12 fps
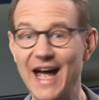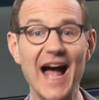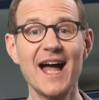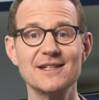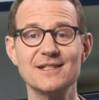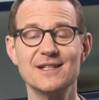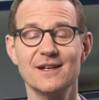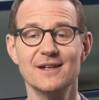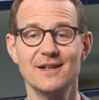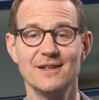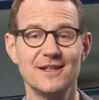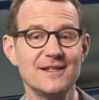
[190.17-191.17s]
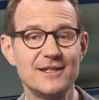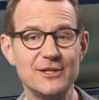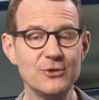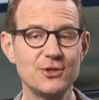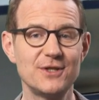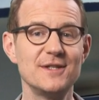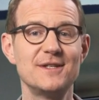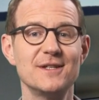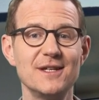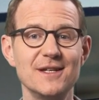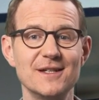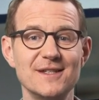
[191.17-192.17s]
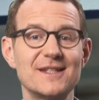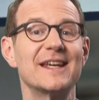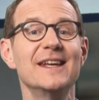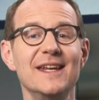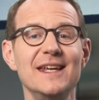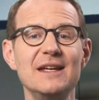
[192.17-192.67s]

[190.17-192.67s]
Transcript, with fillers: And these huge C C Ds can